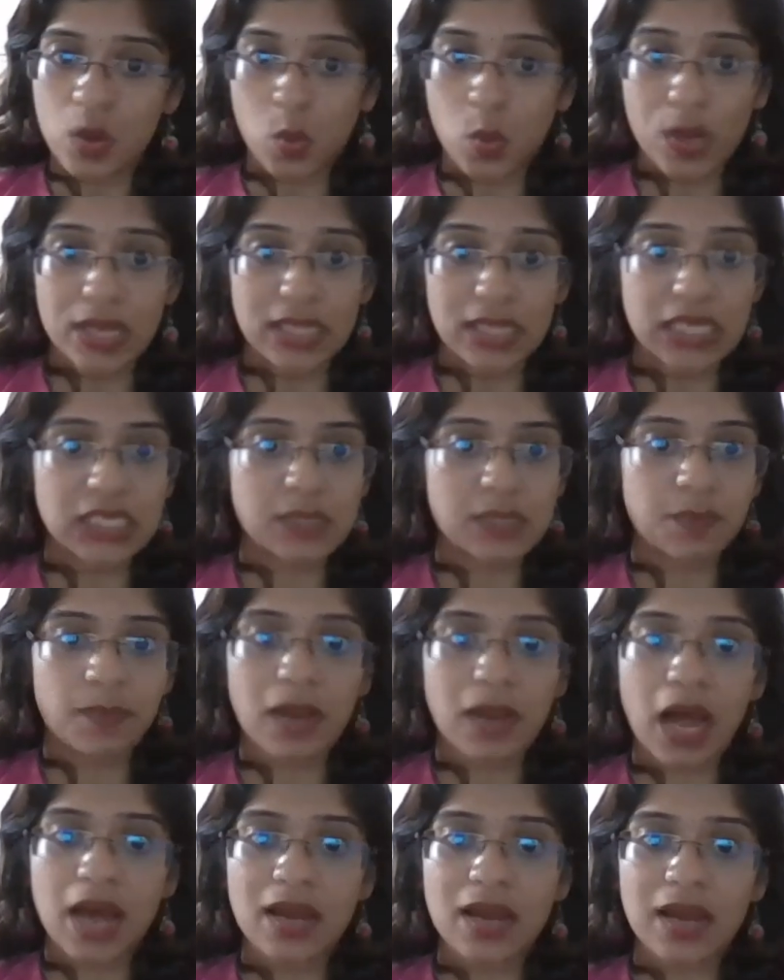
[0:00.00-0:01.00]
Well, this
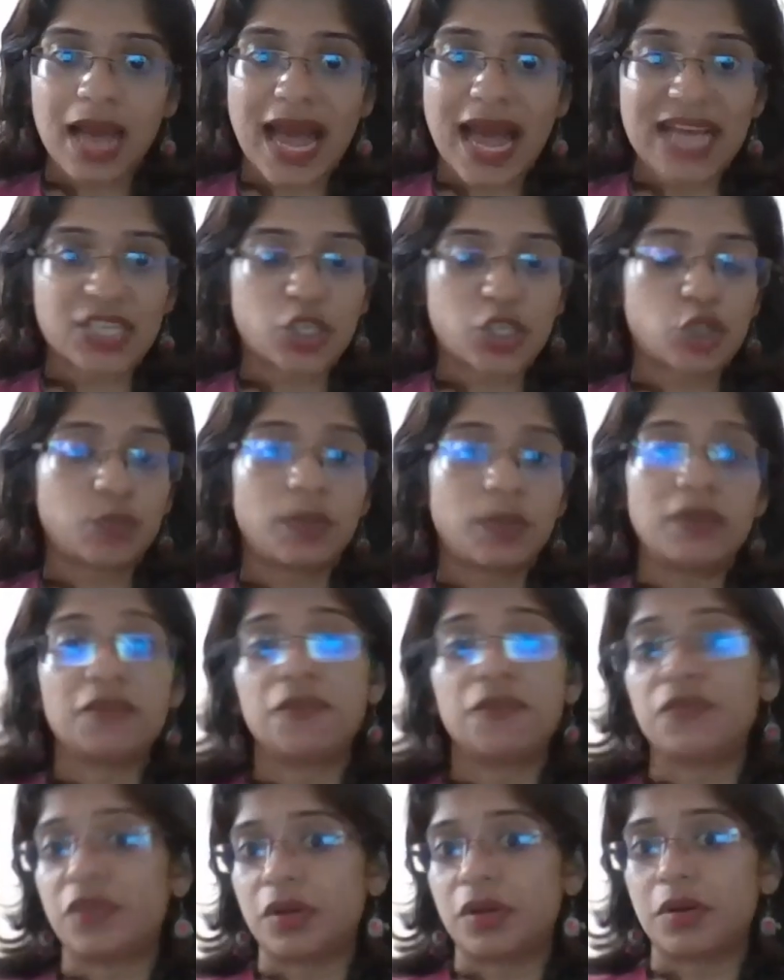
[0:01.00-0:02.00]
plaque has to be
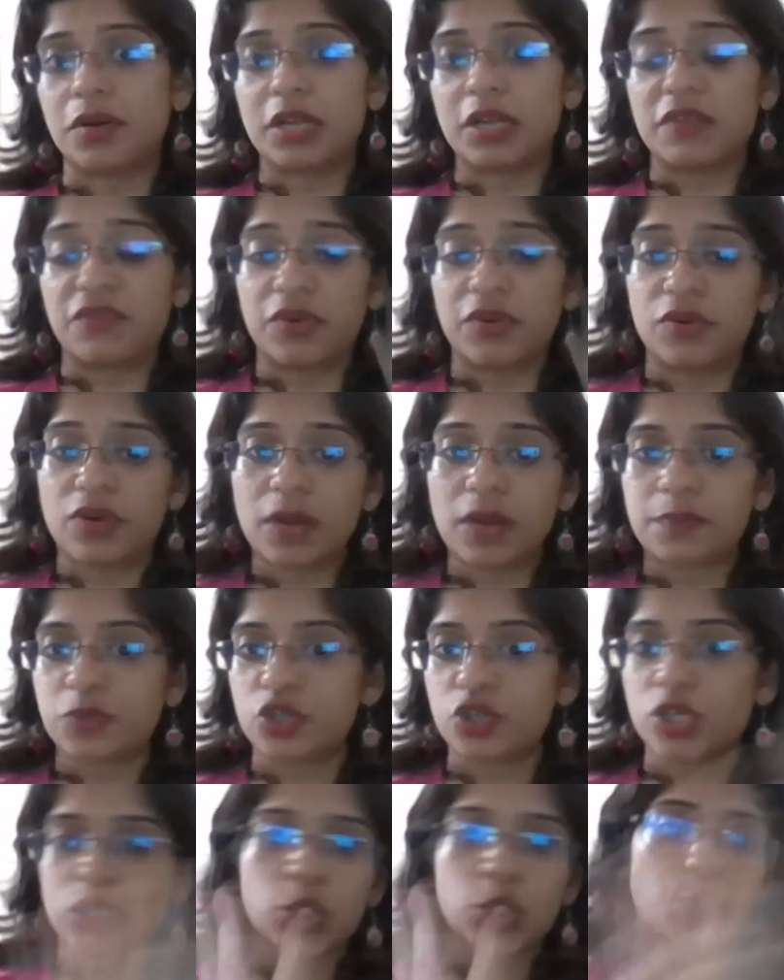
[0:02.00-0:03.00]
feared. If it
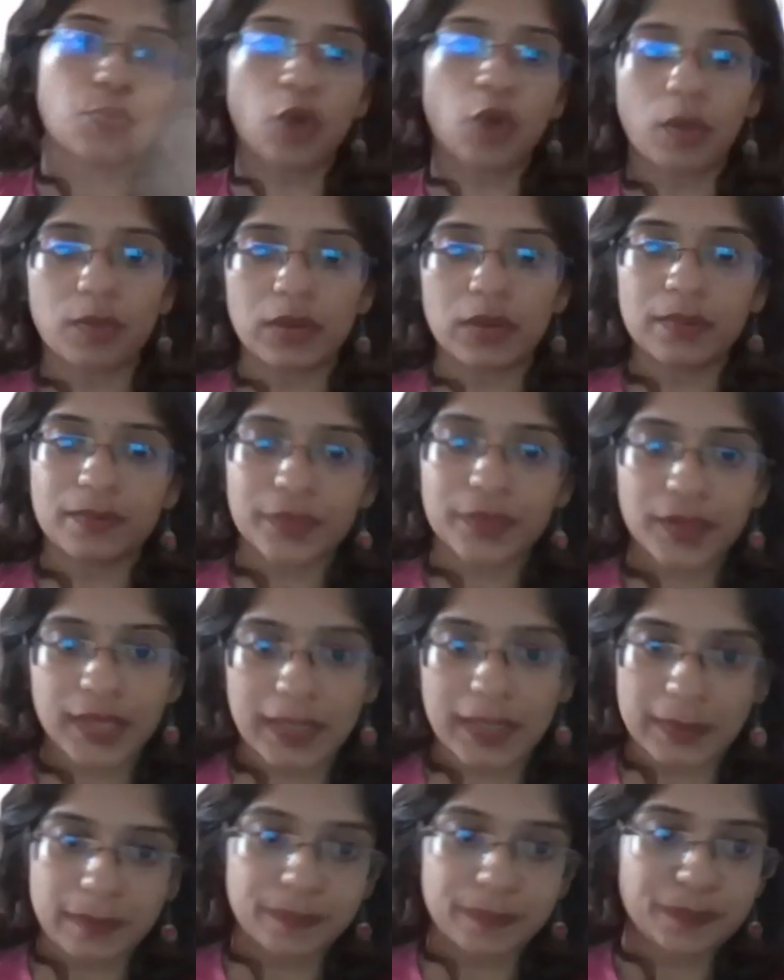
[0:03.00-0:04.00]
ruptures, problem.
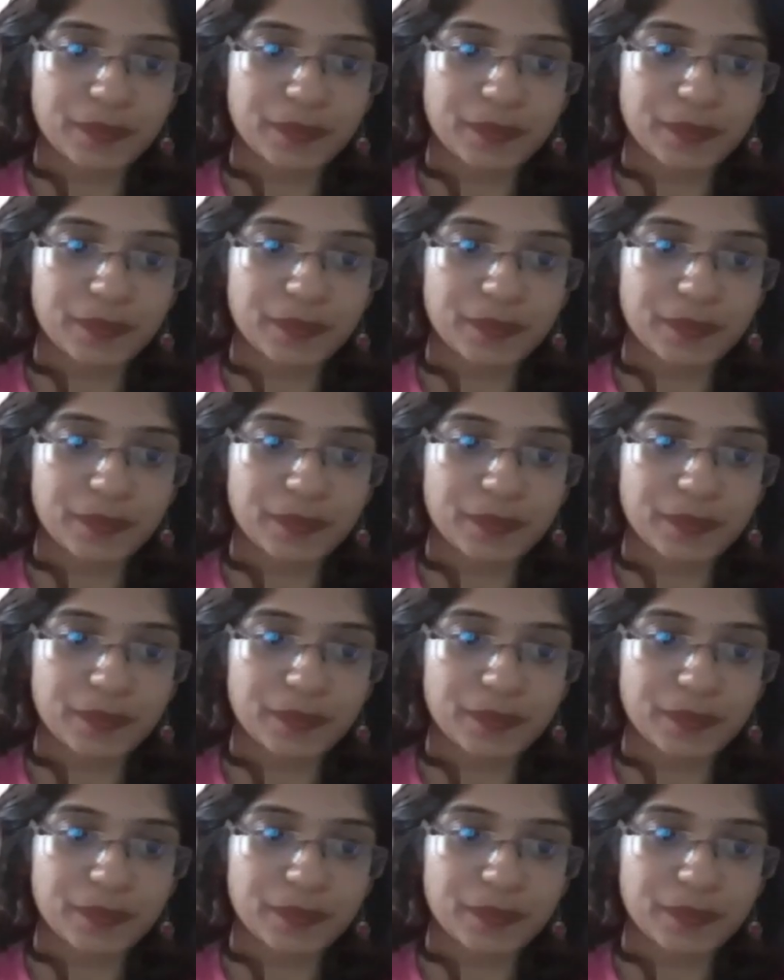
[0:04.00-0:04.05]
Okay.